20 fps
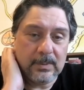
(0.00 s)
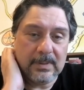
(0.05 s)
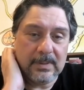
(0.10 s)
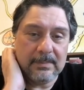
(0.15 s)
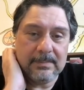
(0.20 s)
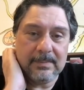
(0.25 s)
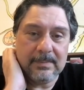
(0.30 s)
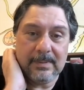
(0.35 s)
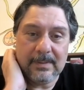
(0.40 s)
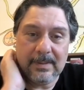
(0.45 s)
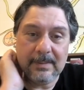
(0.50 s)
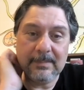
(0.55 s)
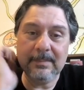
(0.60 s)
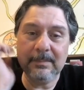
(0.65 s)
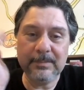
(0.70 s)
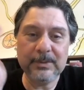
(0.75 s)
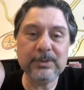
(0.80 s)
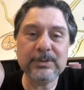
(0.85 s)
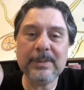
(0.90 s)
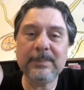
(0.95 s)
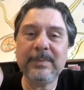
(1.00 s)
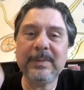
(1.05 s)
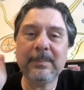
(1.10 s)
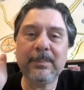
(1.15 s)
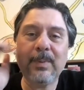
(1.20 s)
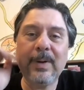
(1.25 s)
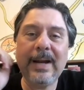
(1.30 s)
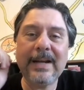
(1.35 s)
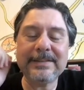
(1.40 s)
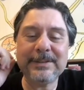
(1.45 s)
uh, uh, do something
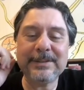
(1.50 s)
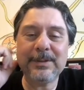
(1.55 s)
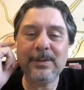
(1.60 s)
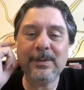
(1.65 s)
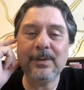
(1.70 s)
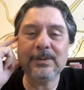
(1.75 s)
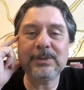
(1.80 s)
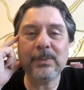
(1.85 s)
practical.